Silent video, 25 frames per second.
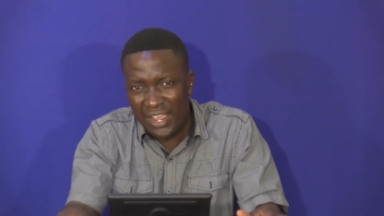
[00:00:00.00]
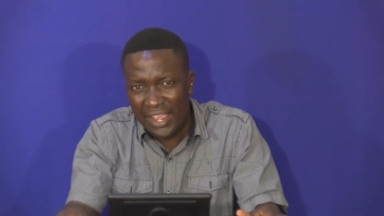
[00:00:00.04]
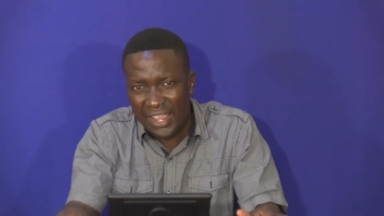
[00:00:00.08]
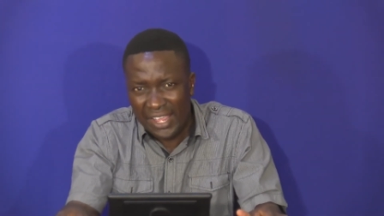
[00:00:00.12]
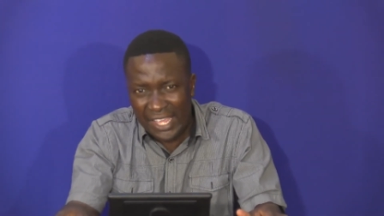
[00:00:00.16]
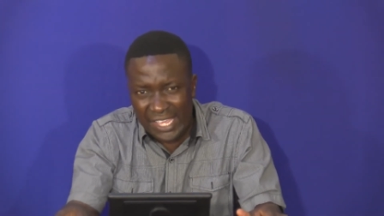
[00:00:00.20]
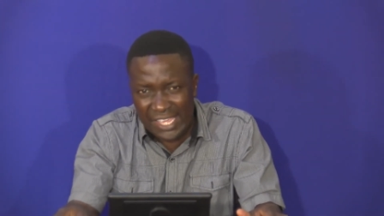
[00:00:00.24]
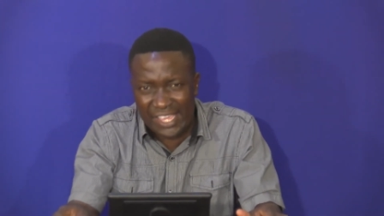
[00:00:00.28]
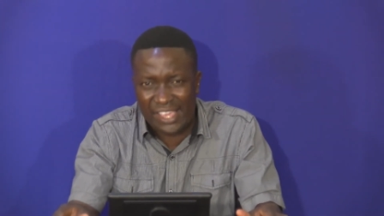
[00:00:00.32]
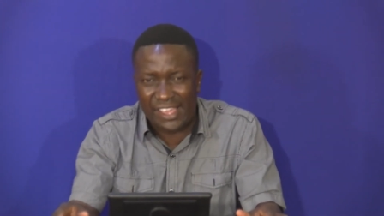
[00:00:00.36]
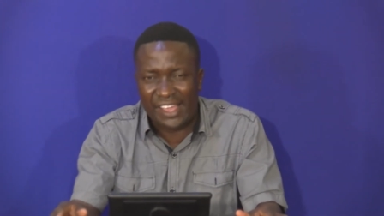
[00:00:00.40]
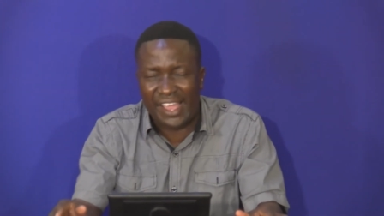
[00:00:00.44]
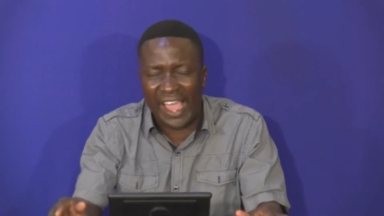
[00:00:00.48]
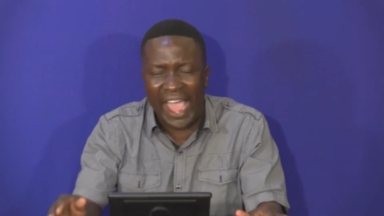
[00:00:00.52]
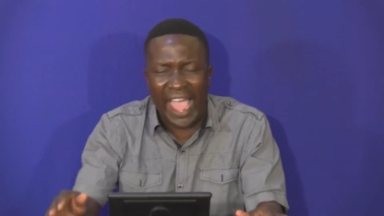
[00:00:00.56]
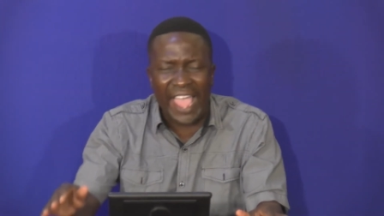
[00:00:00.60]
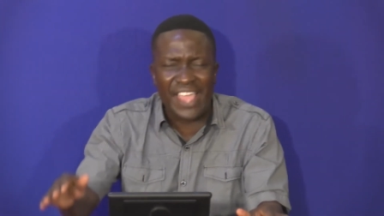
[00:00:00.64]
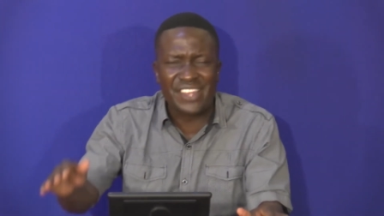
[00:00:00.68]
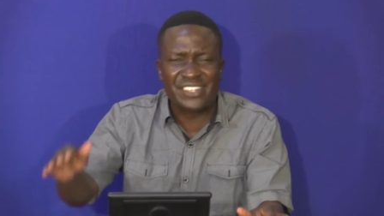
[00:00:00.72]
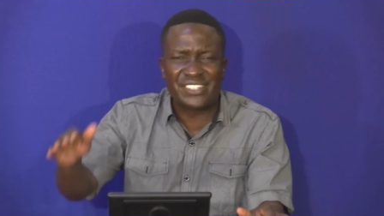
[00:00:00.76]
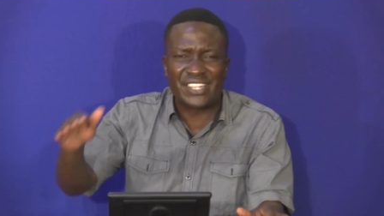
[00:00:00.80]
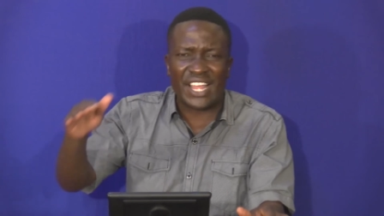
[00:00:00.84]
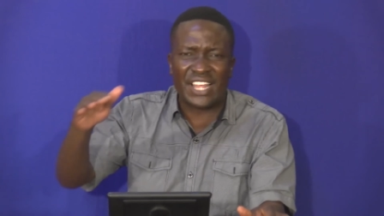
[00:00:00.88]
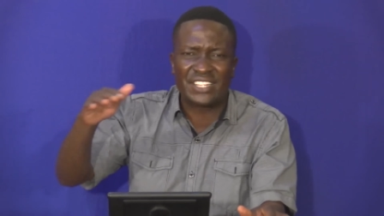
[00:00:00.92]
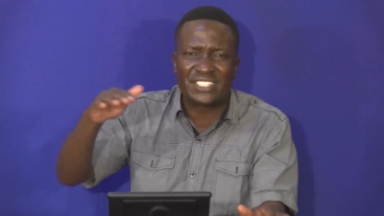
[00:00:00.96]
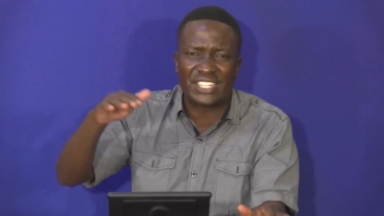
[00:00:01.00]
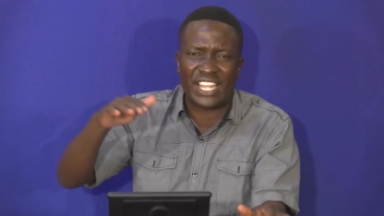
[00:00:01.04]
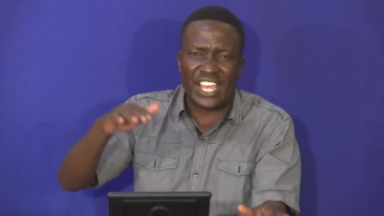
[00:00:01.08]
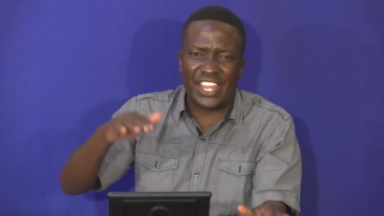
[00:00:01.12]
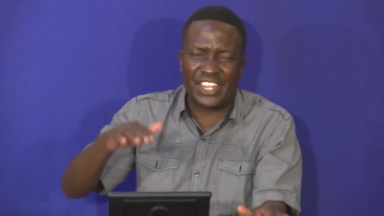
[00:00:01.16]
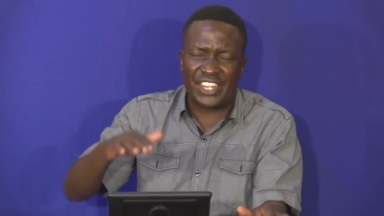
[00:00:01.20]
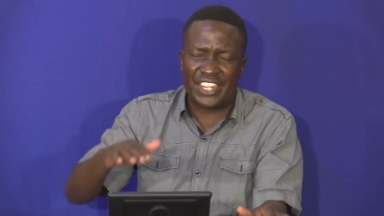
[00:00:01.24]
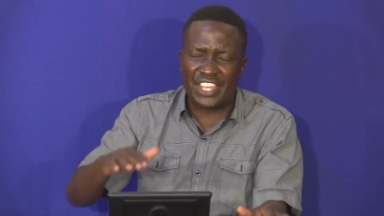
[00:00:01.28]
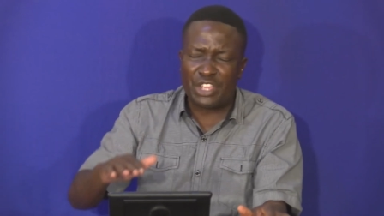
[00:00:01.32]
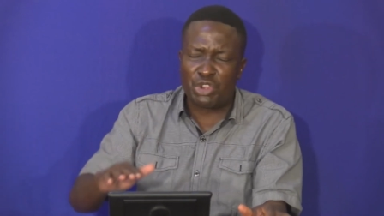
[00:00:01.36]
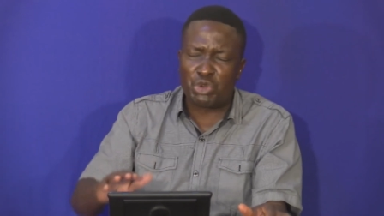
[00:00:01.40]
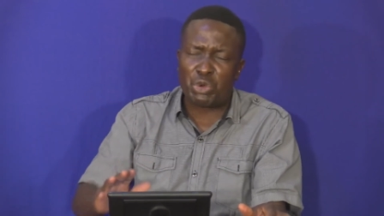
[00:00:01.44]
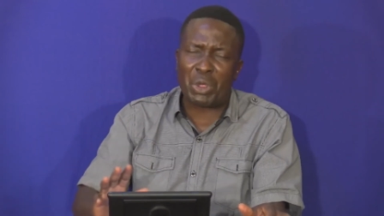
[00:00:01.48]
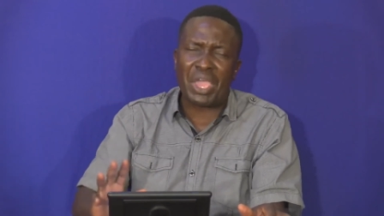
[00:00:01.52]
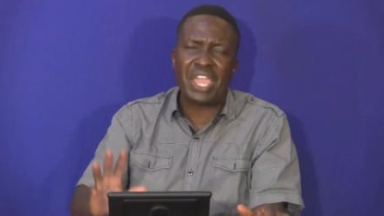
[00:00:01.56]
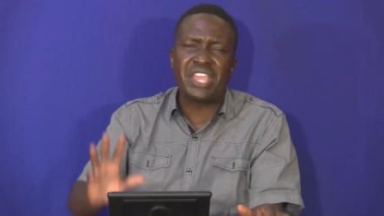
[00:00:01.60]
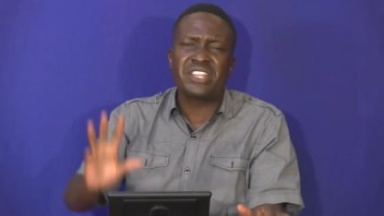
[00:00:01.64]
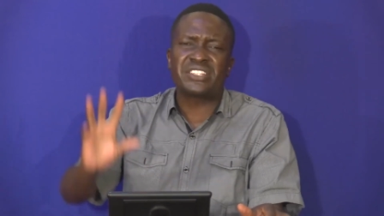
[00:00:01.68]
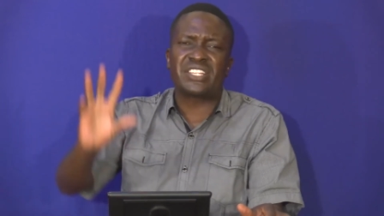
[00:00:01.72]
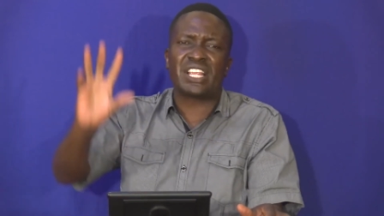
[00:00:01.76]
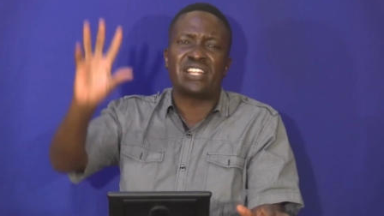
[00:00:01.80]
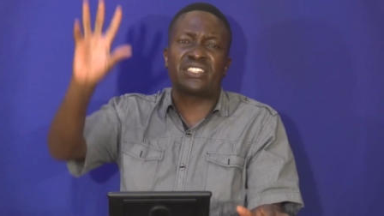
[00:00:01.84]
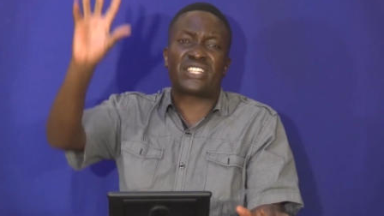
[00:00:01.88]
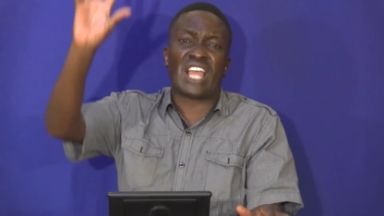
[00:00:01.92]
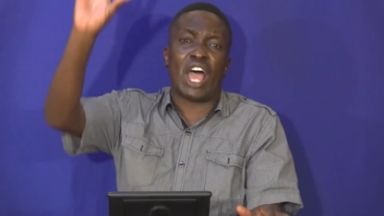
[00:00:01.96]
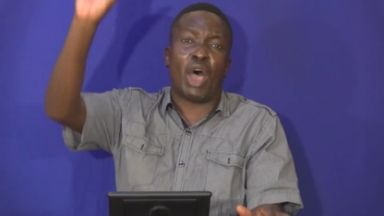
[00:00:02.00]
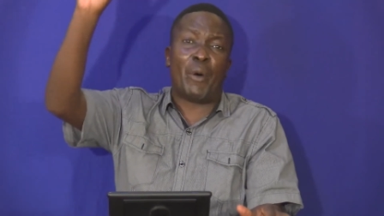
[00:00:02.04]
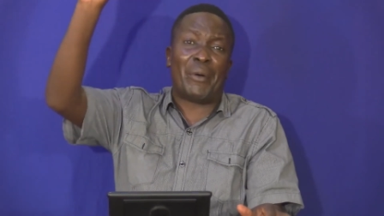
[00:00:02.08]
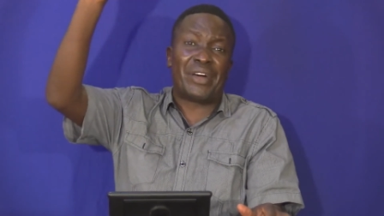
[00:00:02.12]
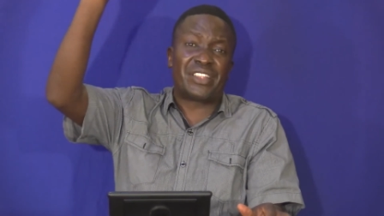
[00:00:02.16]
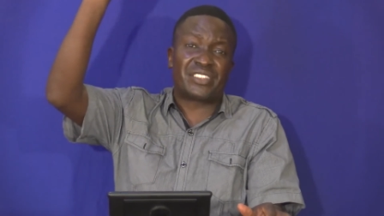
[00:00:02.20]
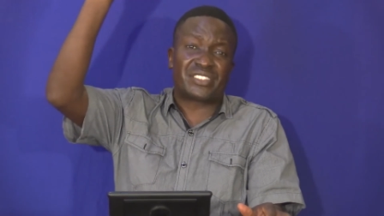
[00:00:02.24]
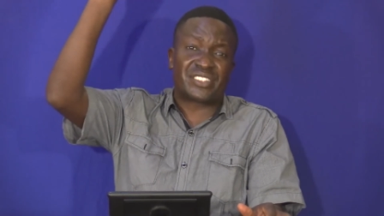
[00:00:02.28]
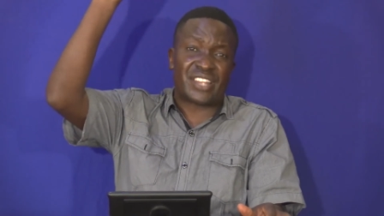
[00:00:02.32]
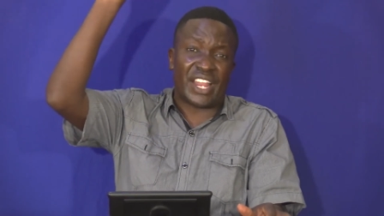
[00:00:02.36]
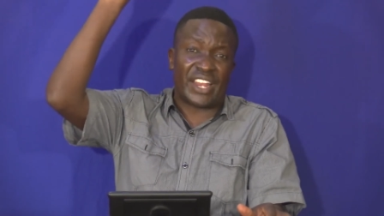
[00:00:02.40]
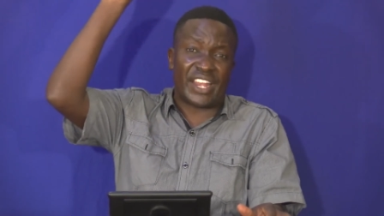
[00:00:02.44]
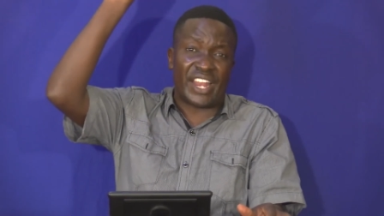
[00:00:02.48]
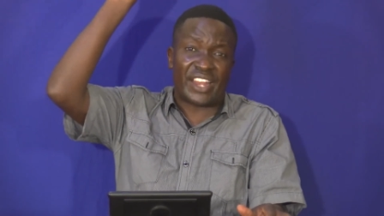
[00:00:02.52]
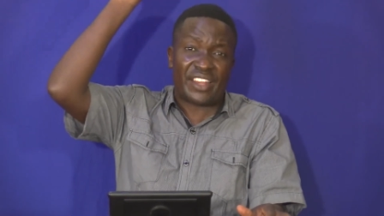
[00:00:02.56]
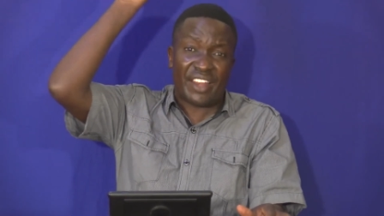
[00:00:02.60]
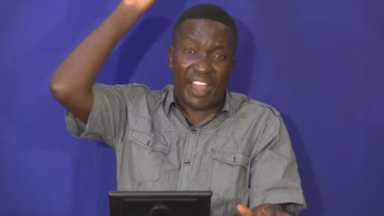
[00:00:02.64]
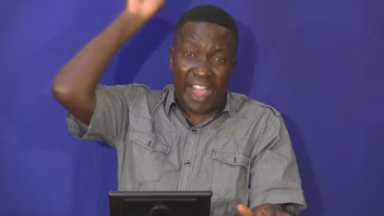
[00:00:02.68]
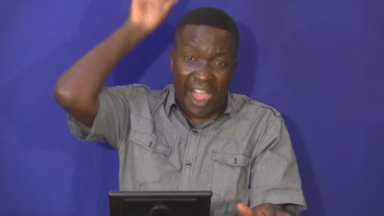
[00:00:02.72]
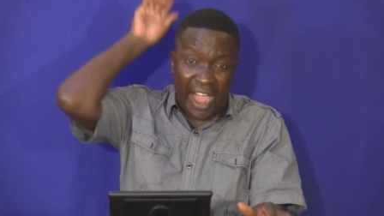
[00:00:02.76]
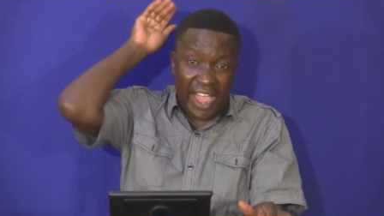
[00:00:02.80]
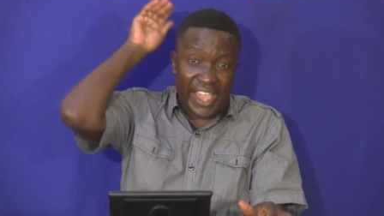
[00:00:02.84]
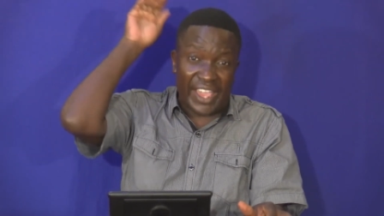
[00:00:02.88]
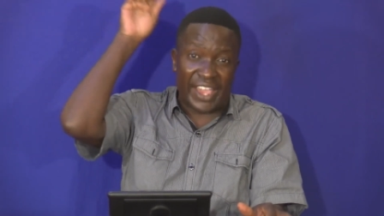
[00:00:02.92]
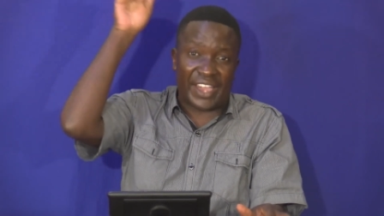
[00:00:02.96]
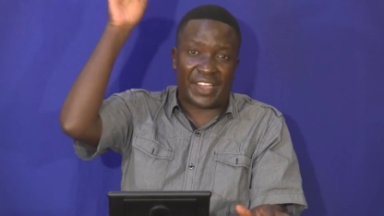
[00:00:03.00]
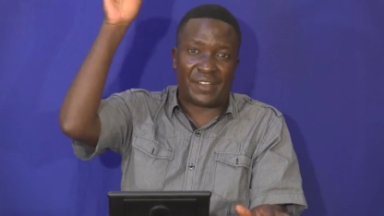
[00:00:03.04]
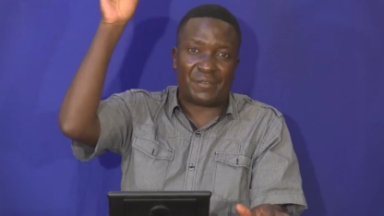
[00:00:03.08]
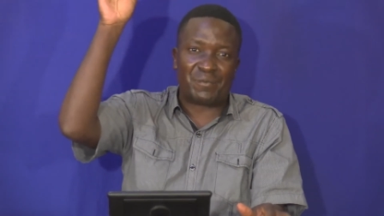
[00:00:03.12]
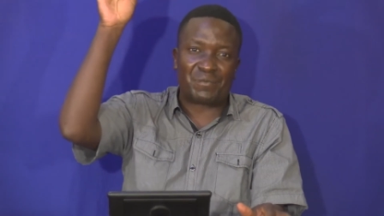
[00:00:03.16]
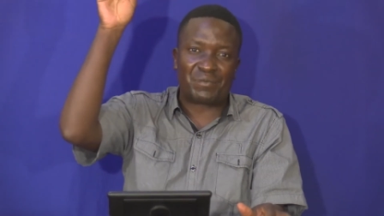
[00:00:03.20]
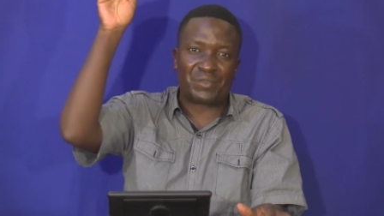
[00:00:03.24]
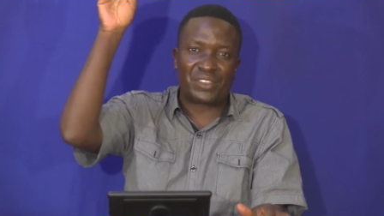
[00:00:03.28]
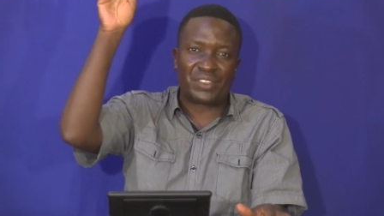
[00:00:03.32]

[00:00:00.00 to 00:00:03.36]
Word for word: He guides us and He raises our standard higher.